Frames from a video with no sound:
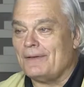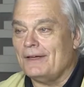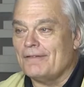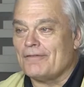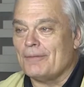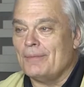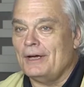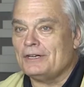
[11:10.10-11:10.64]
the
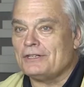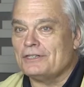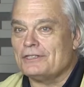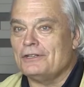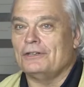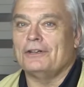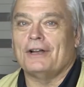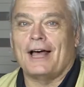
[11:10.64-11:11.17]
information.
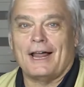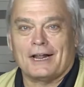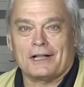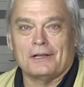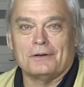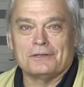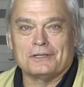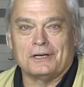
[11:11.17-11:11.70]
Still don't know how to
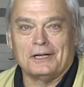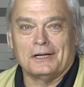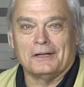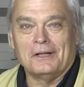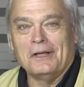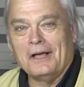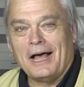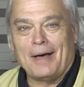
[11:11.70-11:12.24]
close the
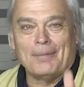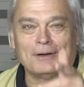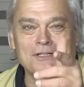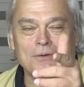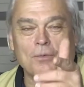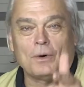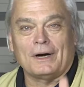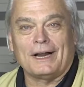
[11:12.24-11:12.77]
deal. How
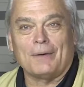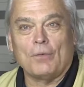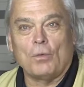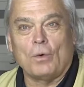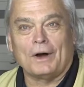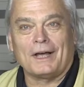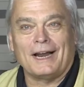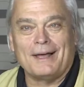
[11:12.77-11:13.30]
much? Where?
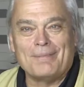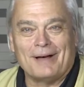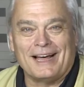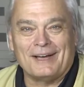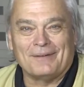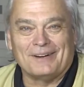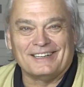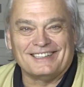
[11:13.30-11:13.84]
Where can I
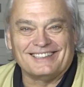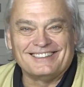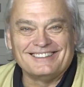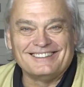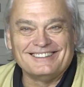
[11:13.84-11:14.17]
buy one? You